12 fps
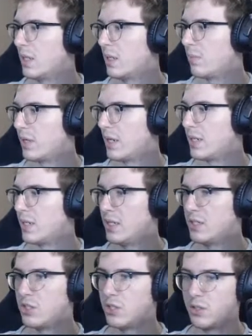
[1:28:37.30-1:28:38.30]
But I
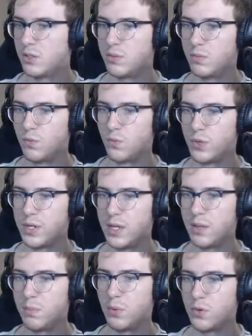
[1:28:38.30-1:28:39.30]
need to
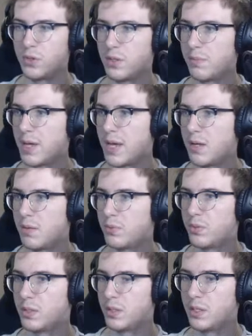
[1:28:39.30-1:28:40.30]
re-import the map
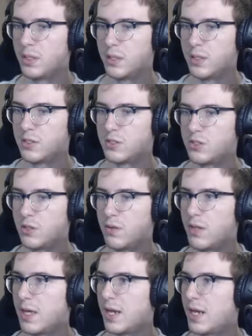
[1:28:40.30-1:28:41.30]
so
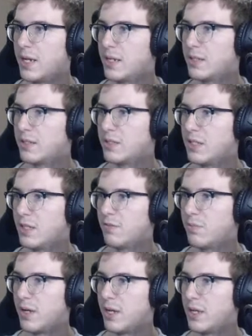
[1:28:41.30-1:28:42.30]
that I can see if
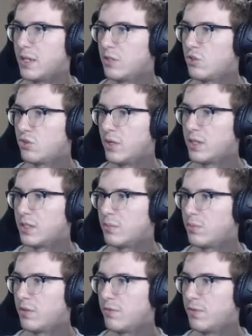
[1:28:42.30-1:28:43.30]
my trick to
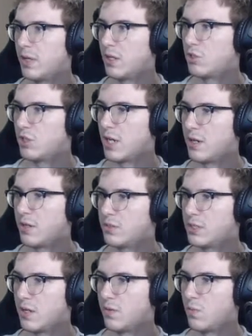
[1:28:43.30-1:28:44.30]
put fake shadows
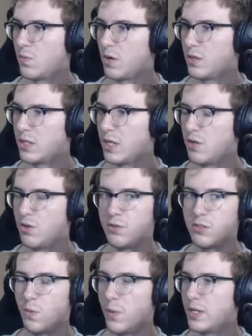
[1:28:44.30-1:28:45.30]
down worked. I know
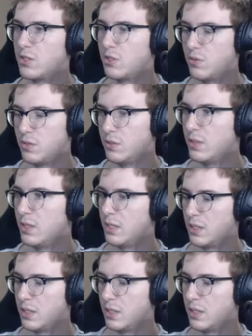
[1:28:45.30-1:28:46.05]
there's a way to do it.